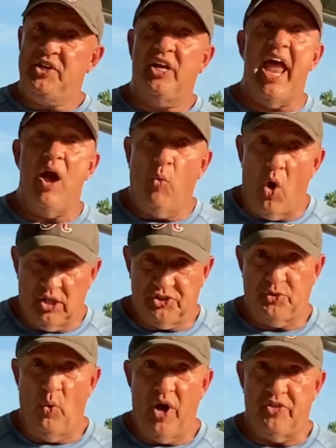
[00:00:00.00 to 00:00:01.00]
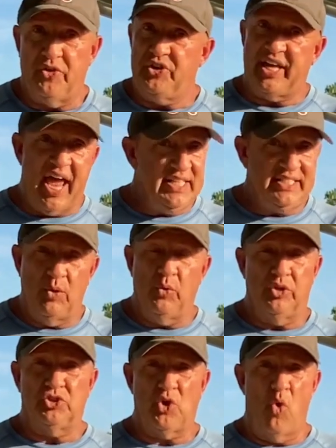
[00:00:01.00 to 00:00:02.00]
you can't watch the weather. You can't see where
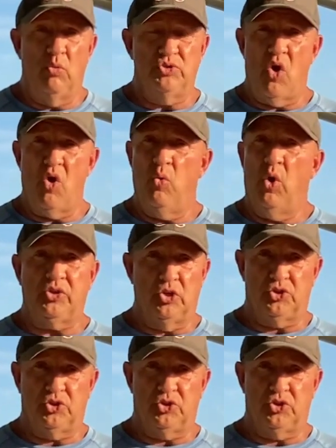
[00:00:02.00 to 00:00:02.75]
the storms are or what the